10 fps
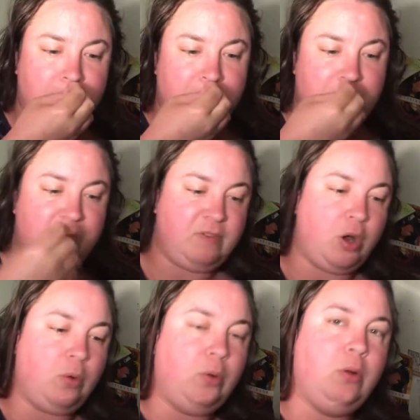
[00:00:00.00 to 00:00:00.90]
We've
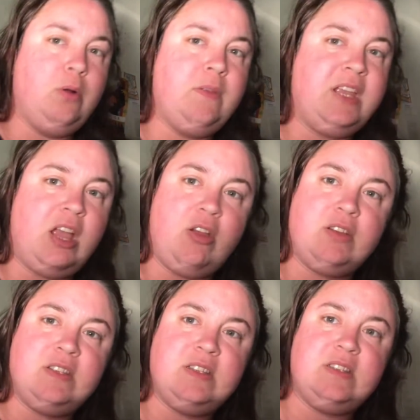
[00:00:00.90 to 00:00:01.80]
got all the
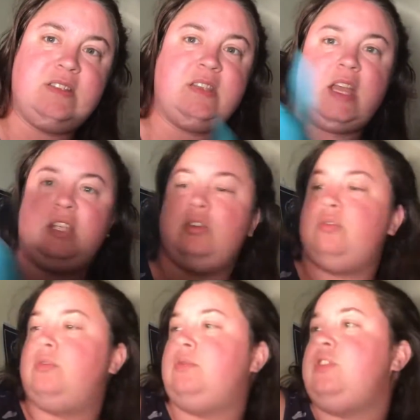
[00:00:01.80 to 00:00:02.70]
characters that
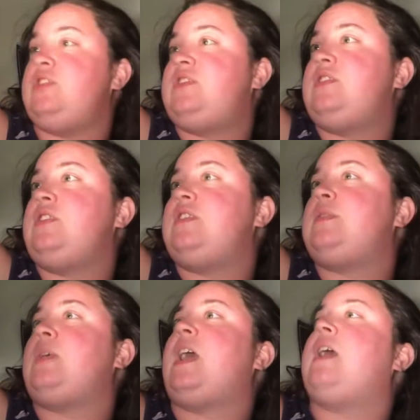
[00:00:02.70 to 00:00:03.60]
you're used to.
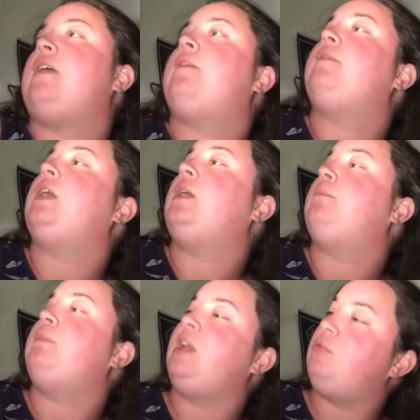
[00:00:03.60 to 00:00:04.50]
So we have
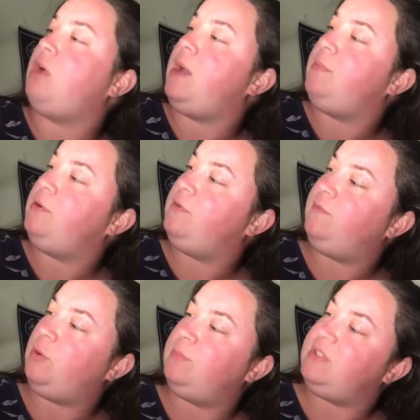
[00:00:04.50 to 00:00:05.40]
Peter Rabbit,
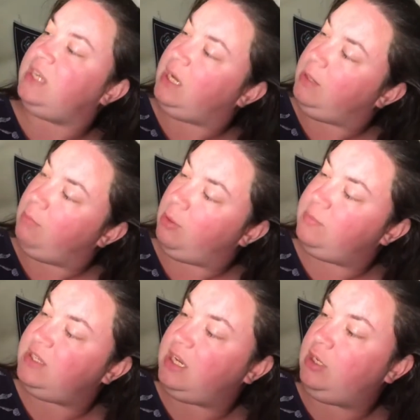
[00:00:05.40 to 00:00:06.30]
Flopsy,
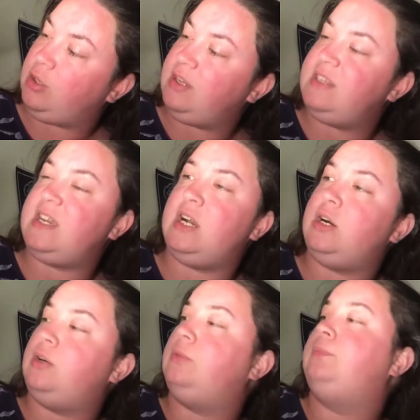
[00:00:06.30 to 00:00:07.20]
Mopsy,
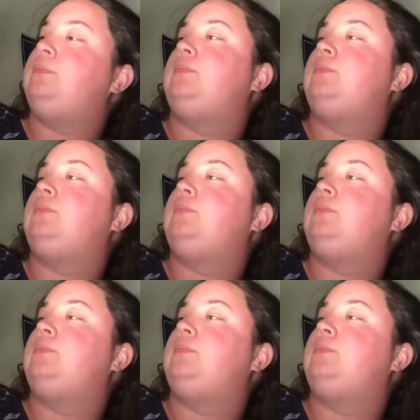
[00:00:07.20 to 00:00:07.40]
Cottontail,